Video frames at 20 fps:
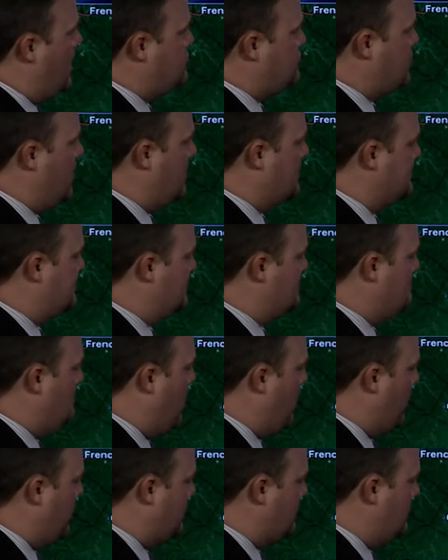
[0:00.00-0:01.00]
Johnson,
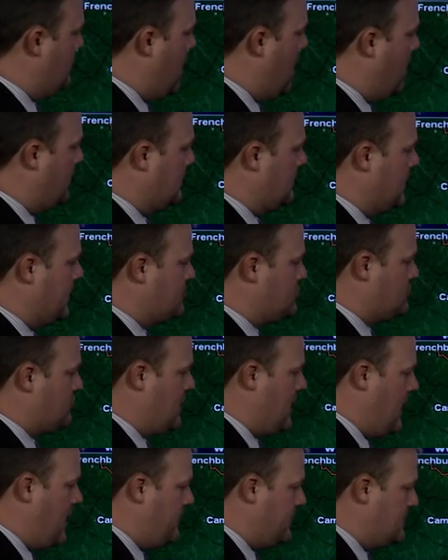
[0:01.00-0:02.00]
Martin, Knott, and Letcher
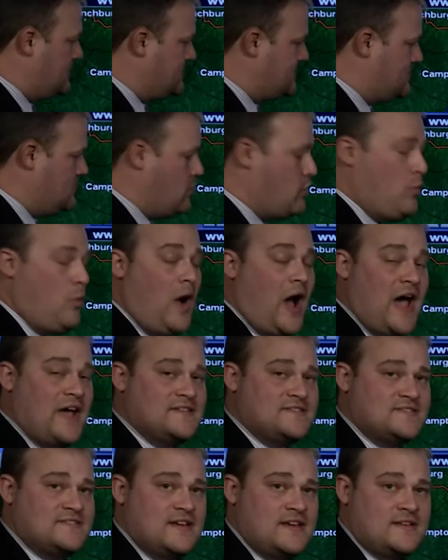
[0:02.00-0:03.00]
counties,
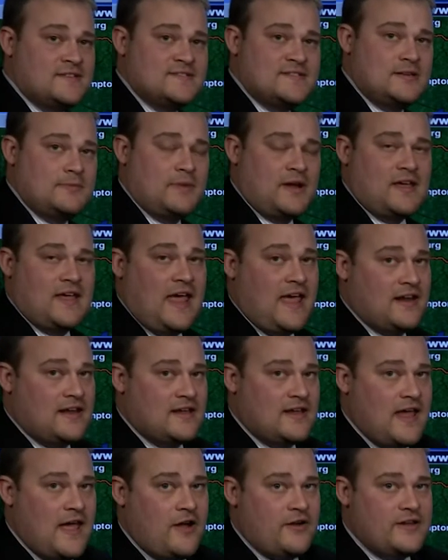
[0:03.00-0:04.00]
Wise, Dickenson, and
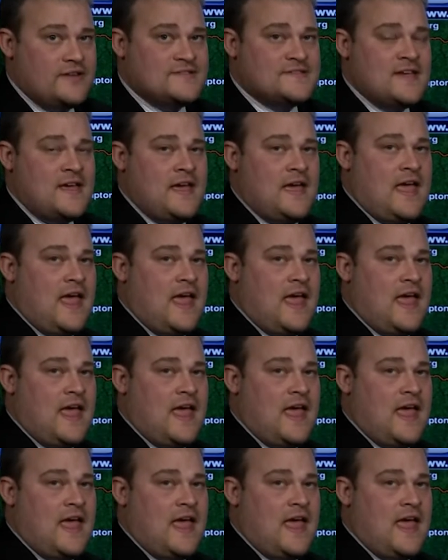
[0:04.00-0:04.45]
Buchanan counties,